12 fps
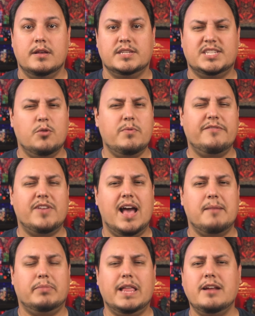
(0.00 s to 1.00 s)
So we've
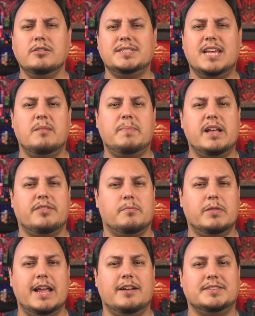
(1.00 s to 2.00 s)
got players helping other
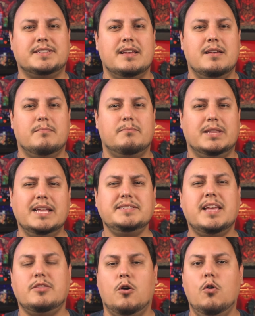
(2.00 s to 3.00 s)
players, but let's
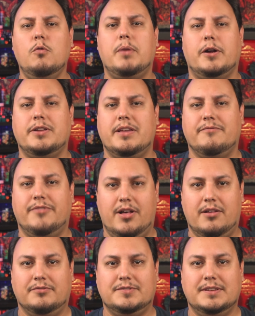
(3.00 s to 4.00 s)
get the whole party
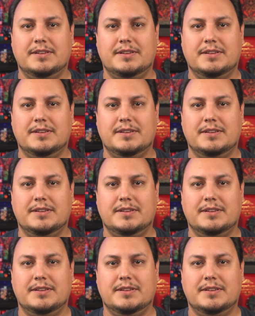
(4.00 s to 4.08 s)
involved.